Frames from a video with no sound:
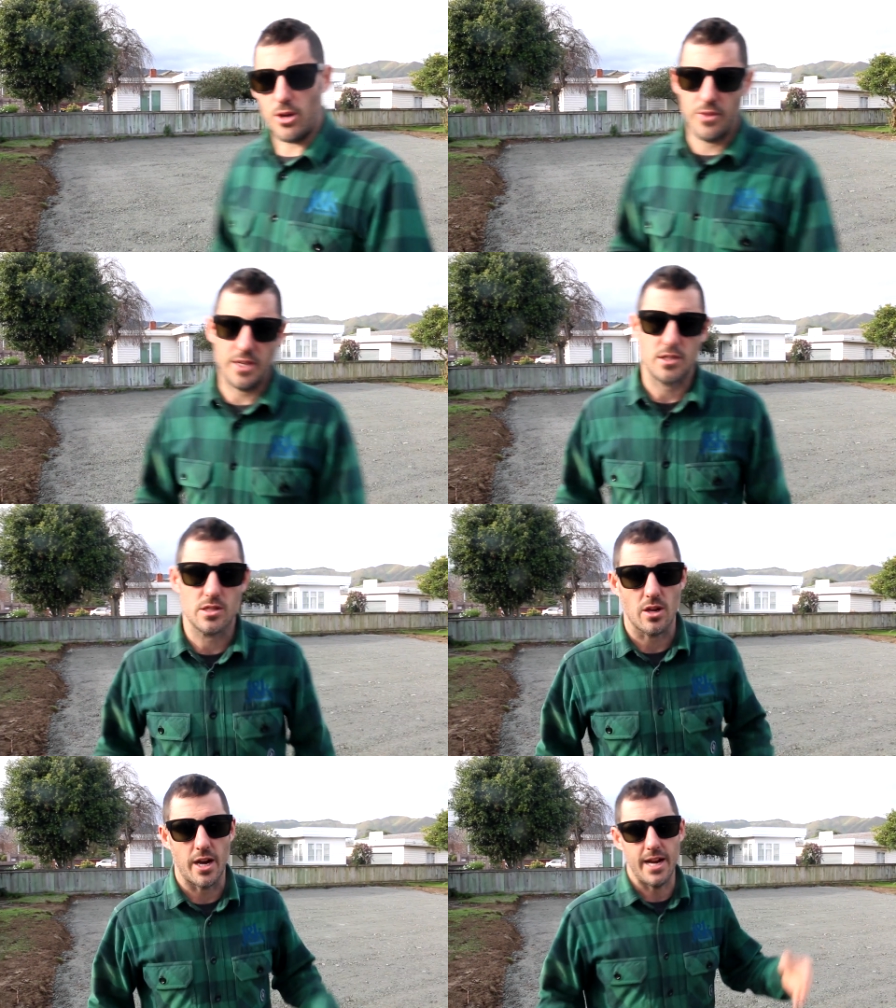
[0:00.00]
on this
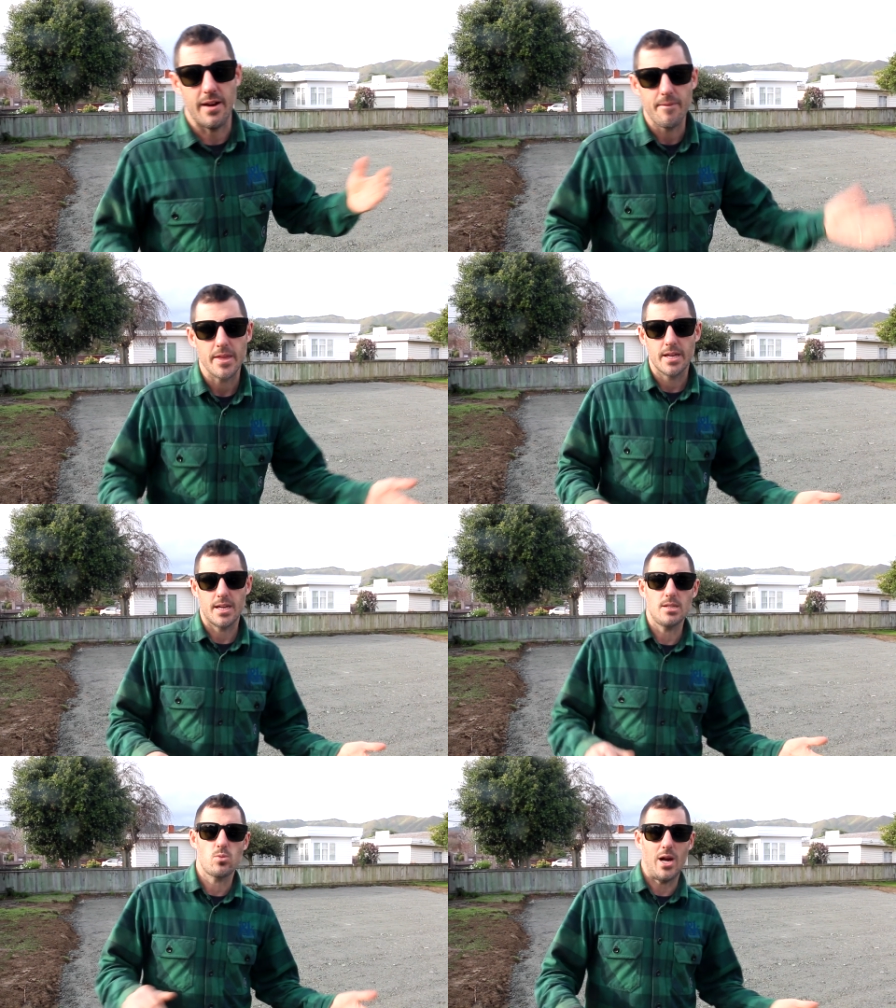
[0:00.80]
site
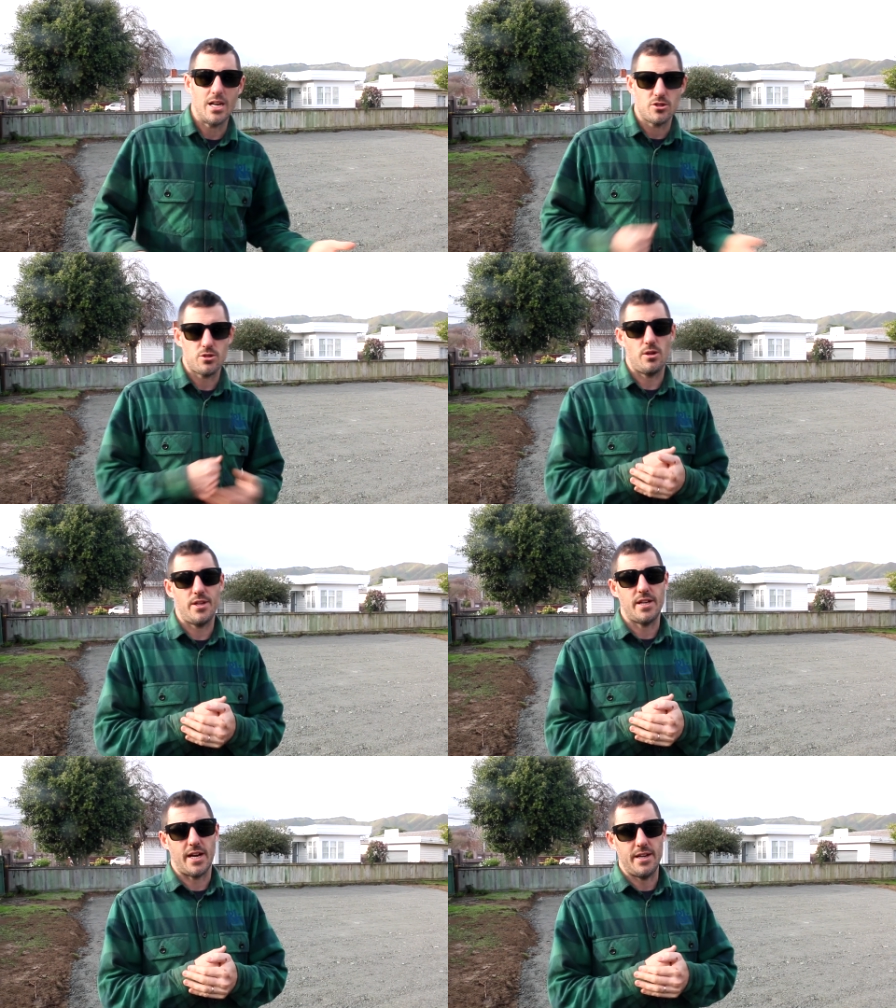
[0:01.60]
is well and
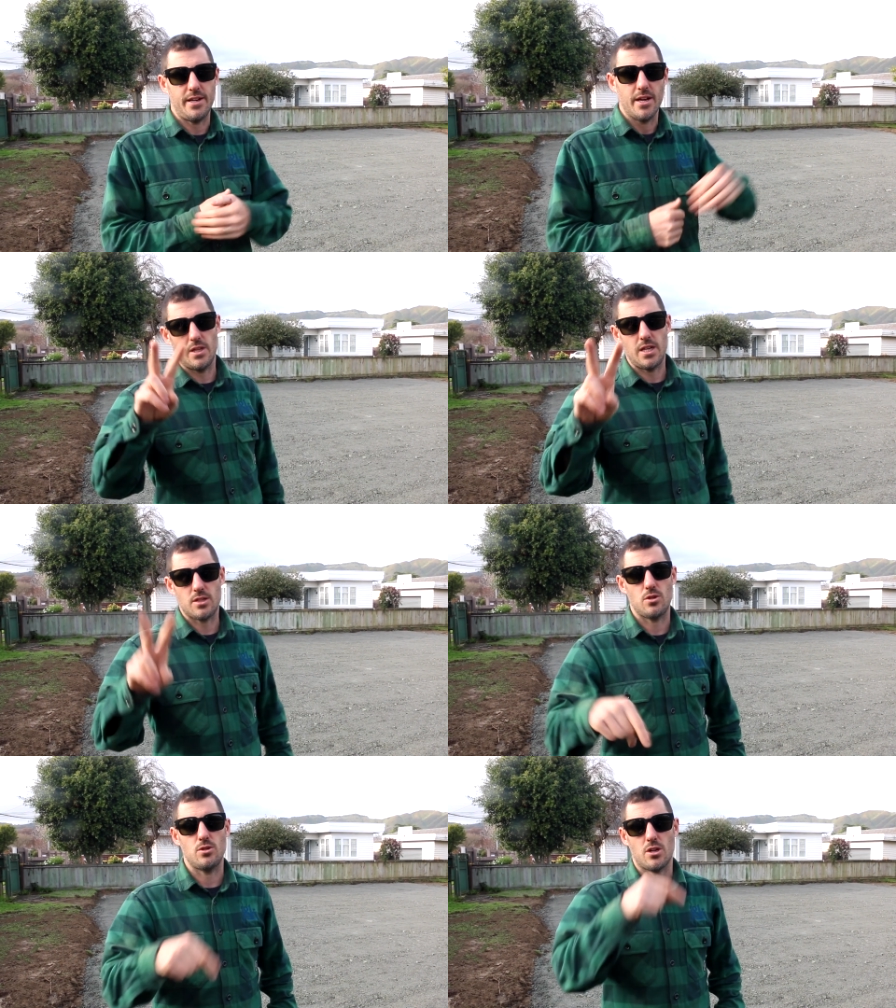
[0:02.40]
truly done. The
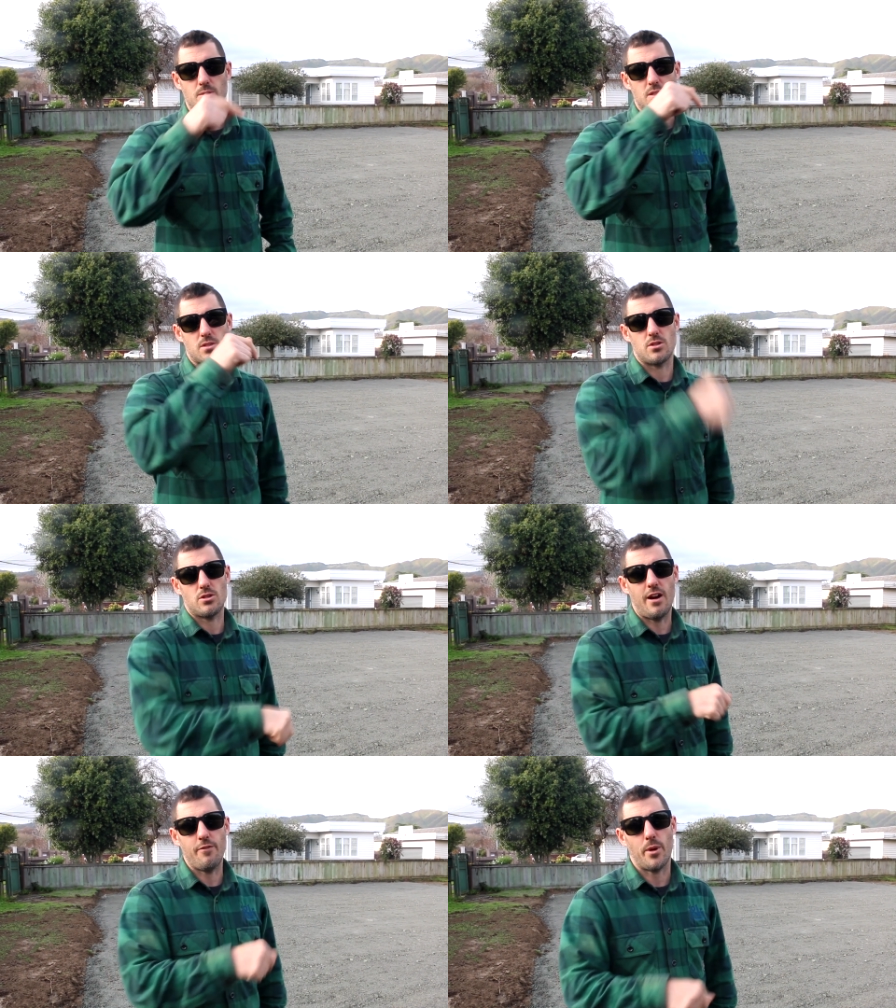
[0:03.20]
next two jobs is to
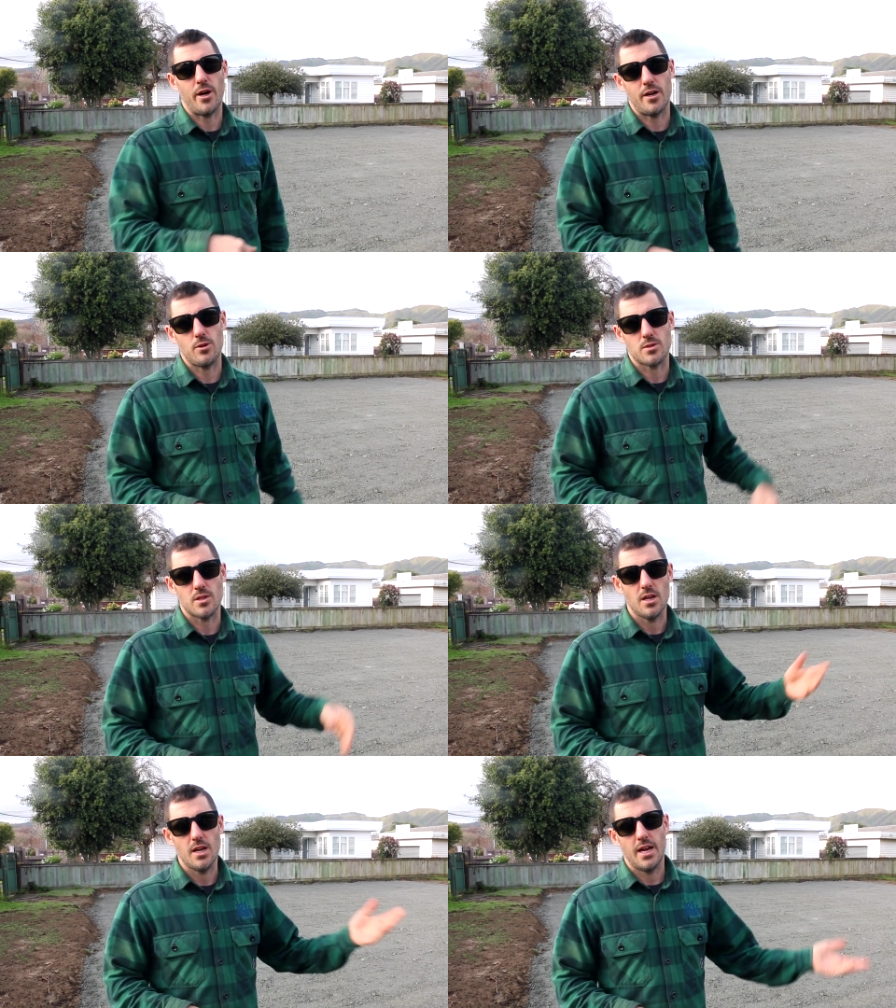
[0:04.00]
drive
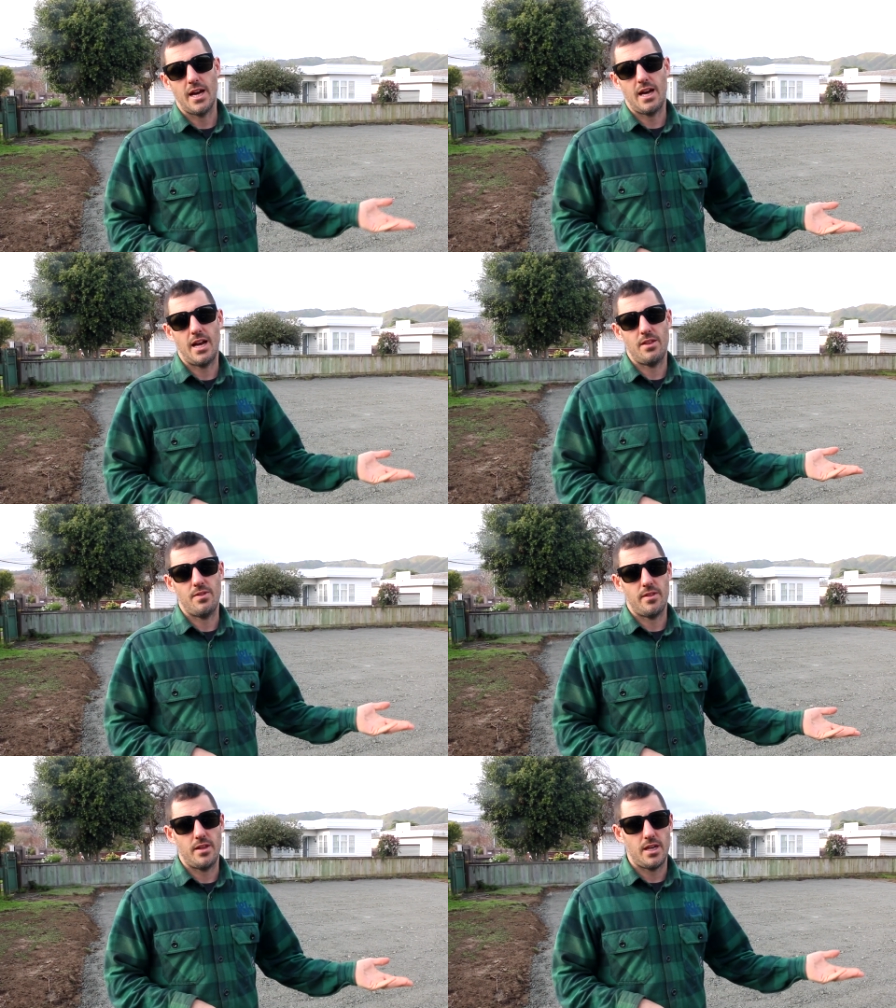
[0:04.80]
piles
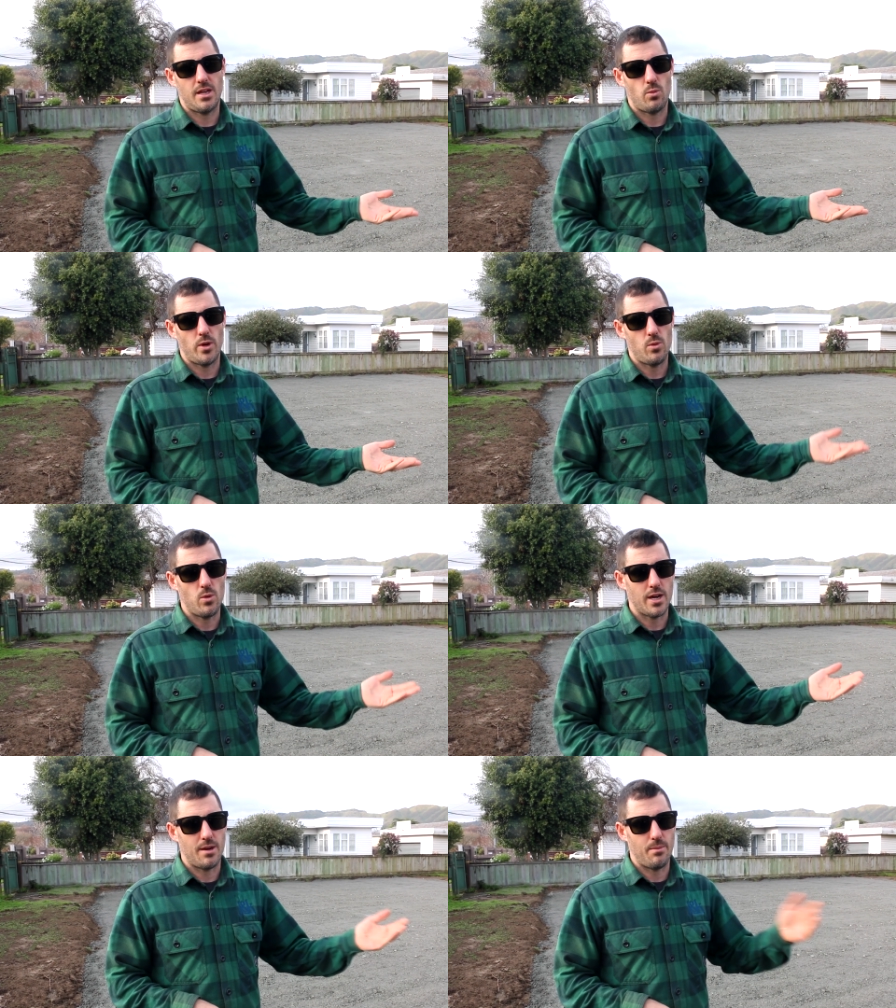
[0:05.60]
and then we
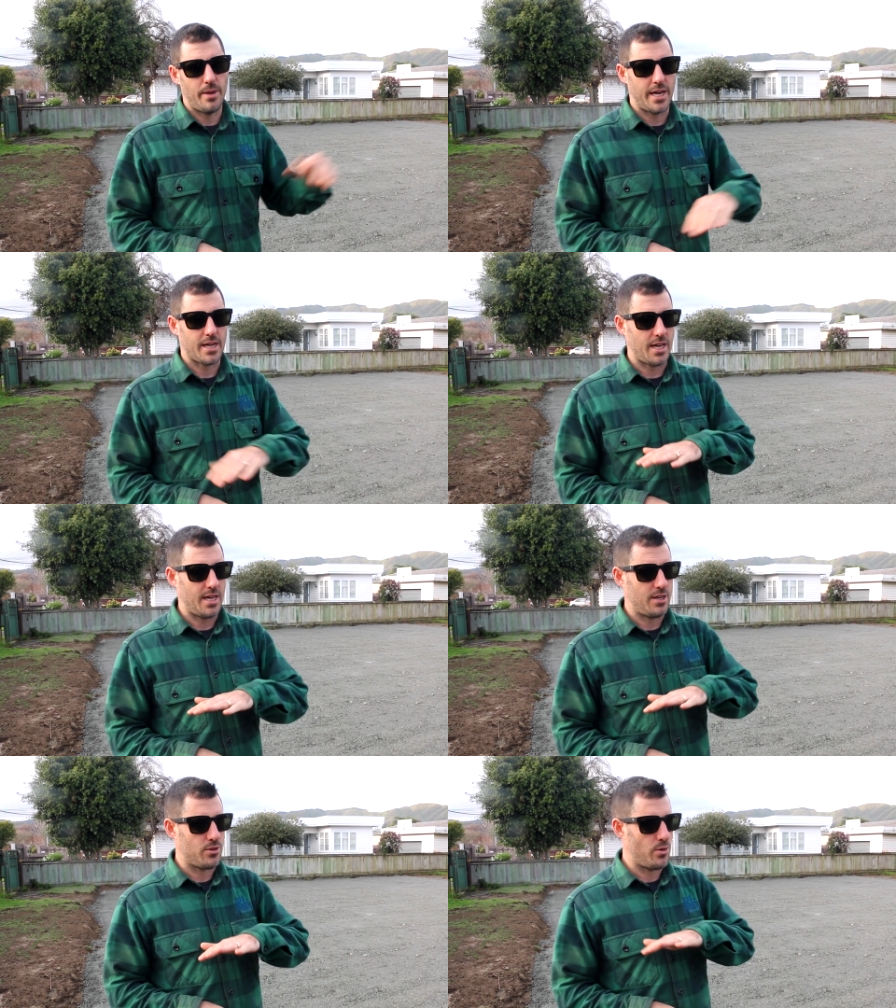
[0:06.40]
will come back
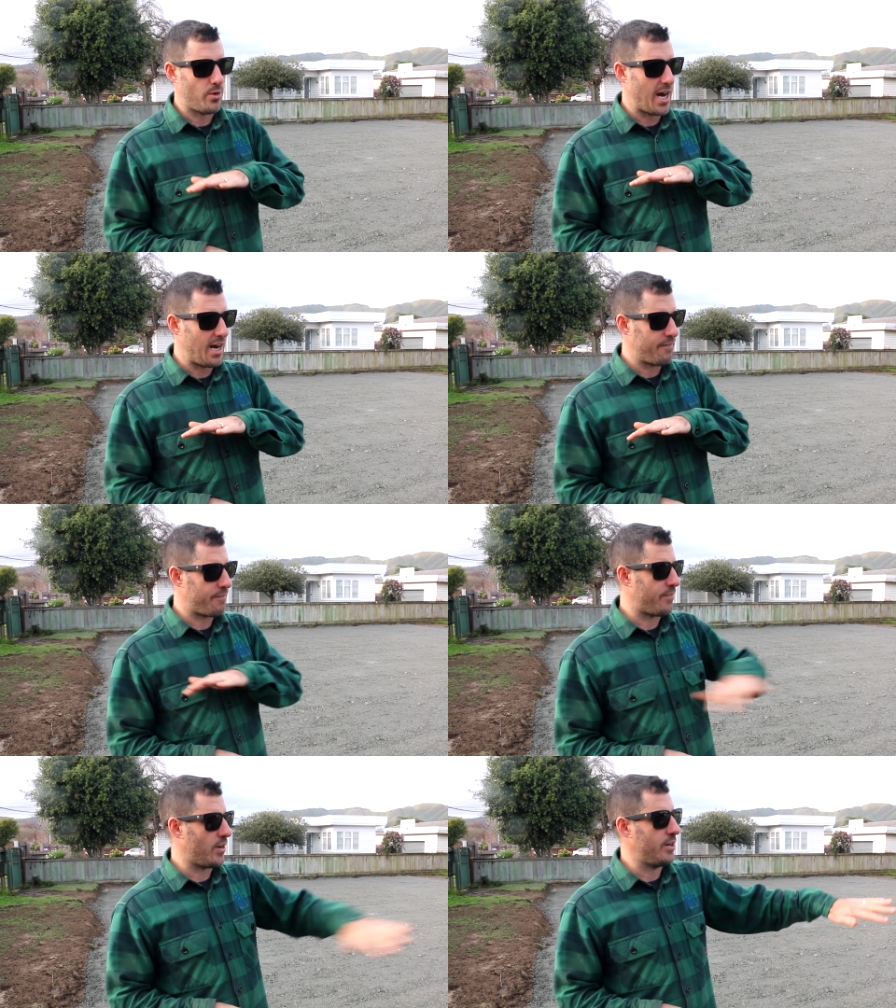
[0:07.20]
and do our
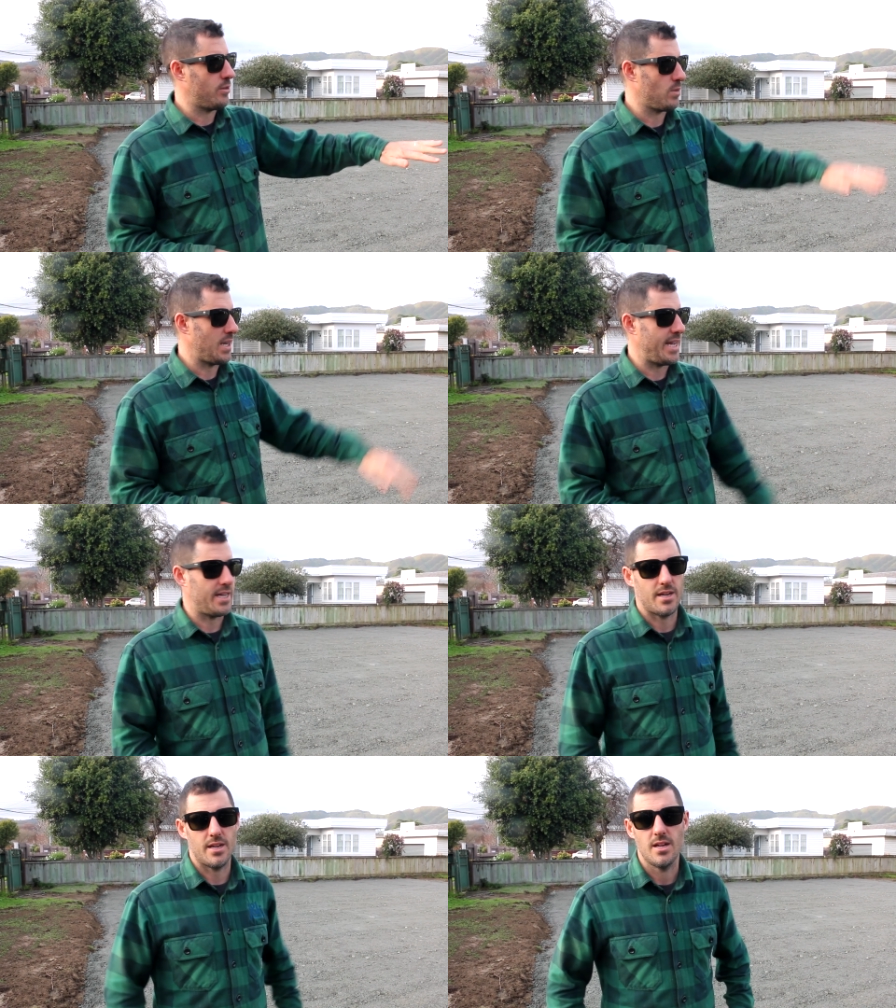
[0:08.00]
final
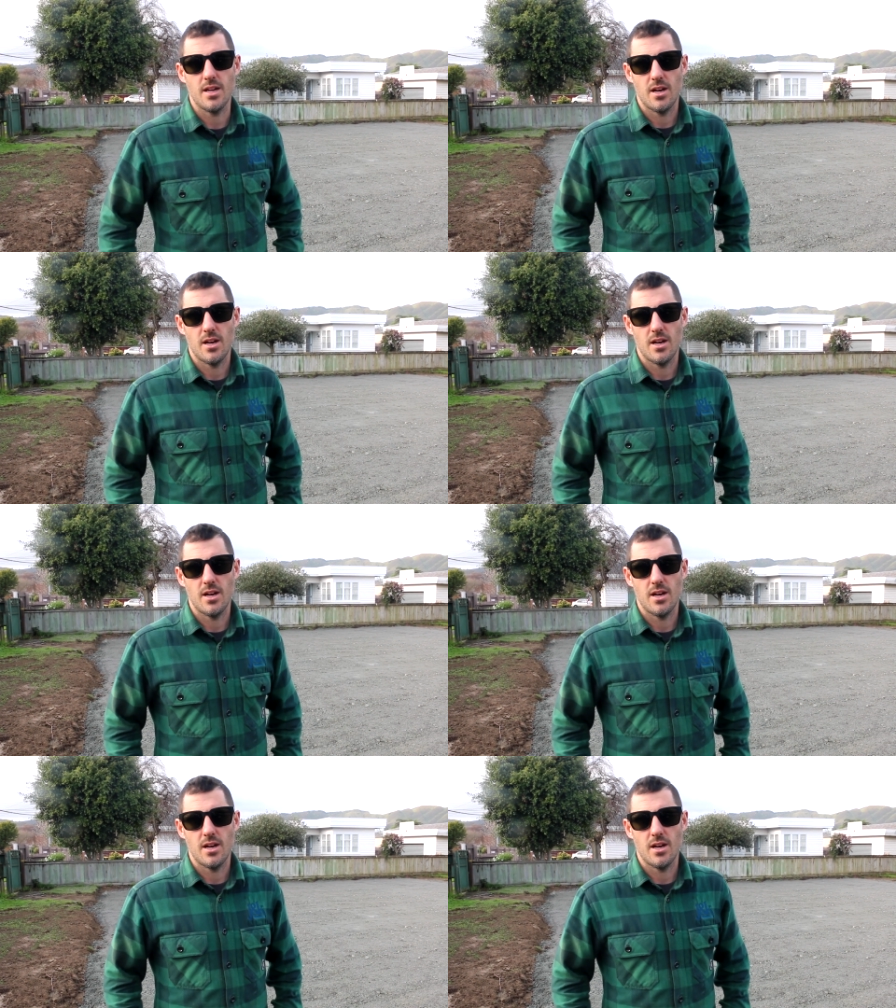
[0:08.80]
layer